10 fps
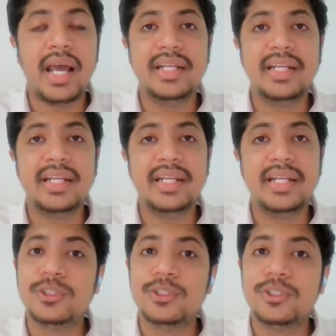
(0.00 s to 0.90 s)
And
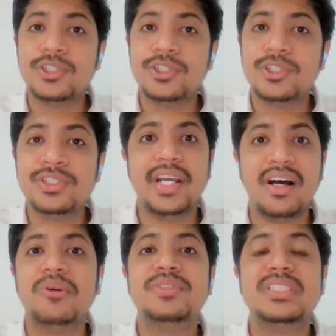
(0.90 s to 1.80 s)
these abortion
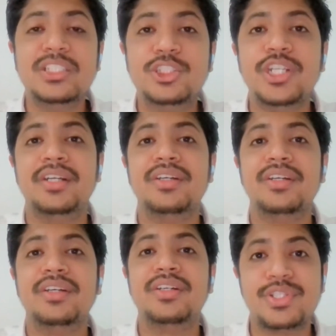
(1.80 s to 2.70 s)
rights are of
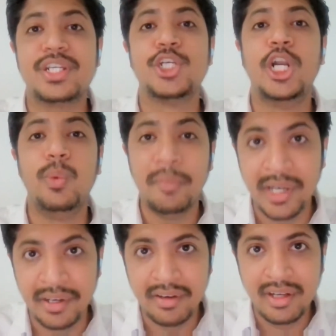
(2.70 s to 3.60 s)
cisgender
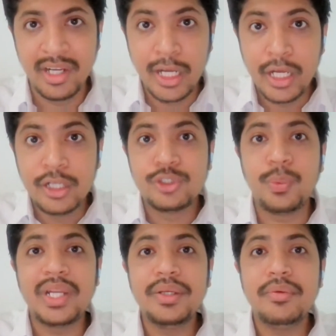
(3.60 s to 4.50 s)
heterosexual women.
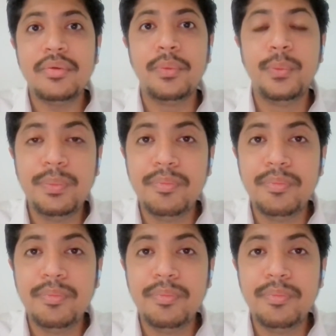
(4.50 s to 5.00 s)
So when